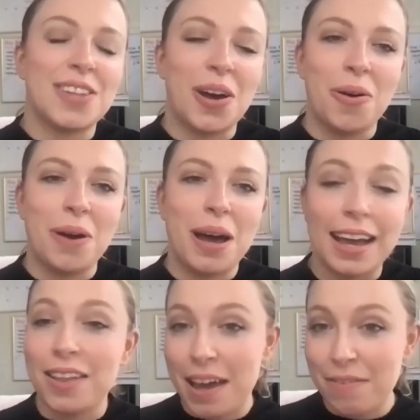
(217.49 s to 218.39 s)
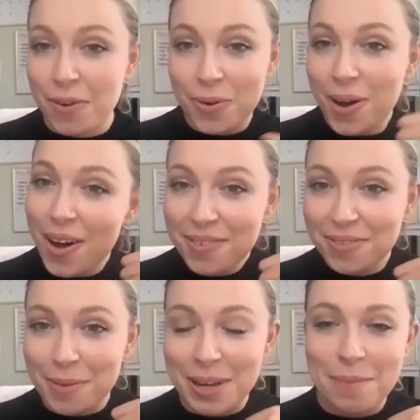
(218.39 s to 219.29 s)
So I got that phone call
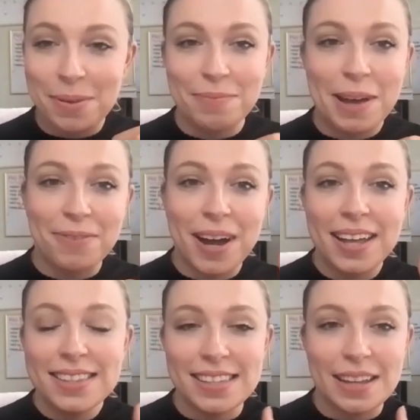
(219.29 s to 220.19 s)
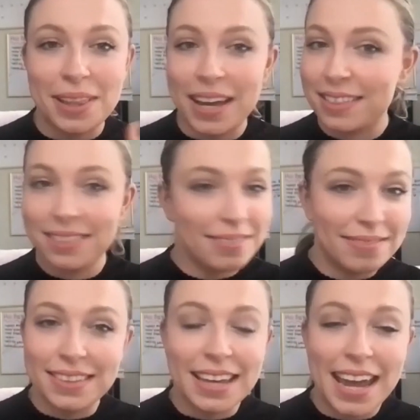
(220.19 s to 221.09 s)
from a couple of my friends, and they were like,
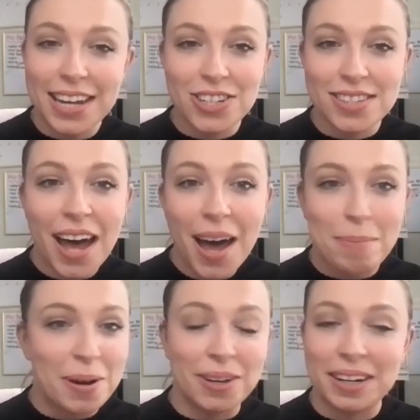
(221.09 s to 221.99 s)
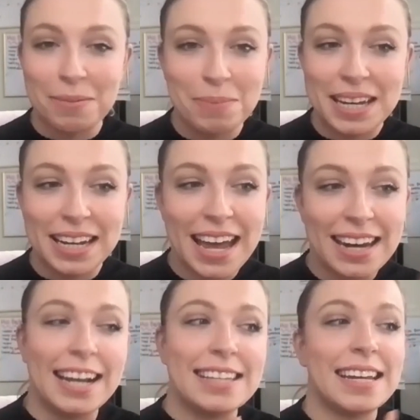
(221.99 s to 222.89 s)
The age is up. Are you going to compete
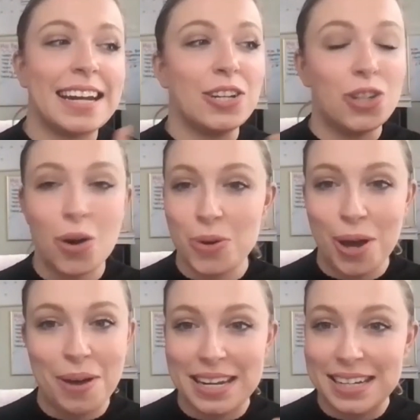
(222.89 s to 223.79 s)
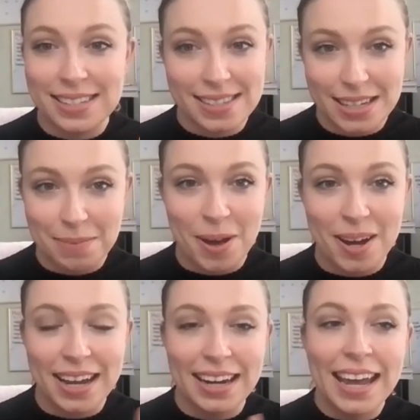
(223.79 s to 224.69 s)
again? And I said, I don't know. I need to sleep
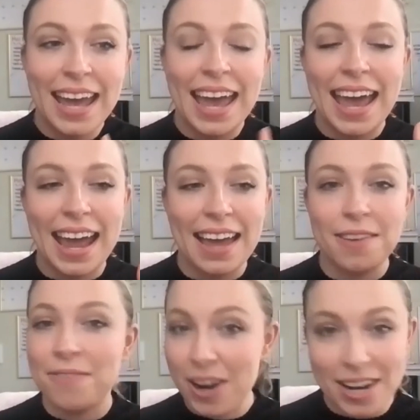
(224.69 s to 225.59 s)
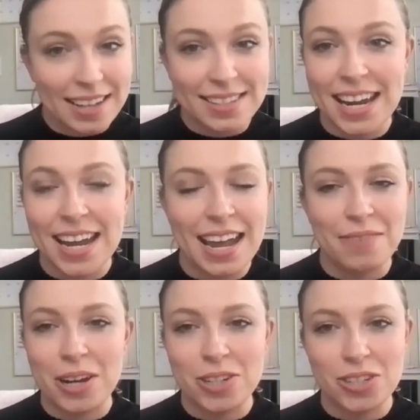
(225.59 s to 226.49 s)
on it. And the very next day, I
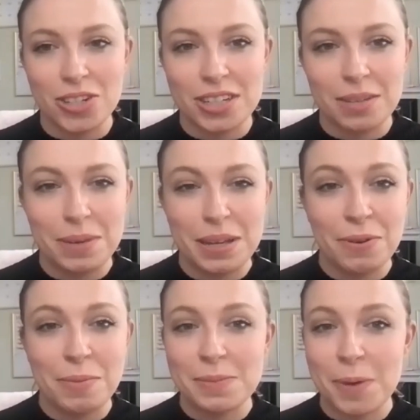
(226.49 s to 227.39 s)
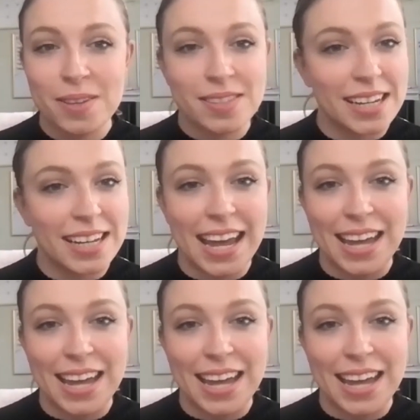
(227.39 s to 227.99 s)
had registered to compete for Miss Boston.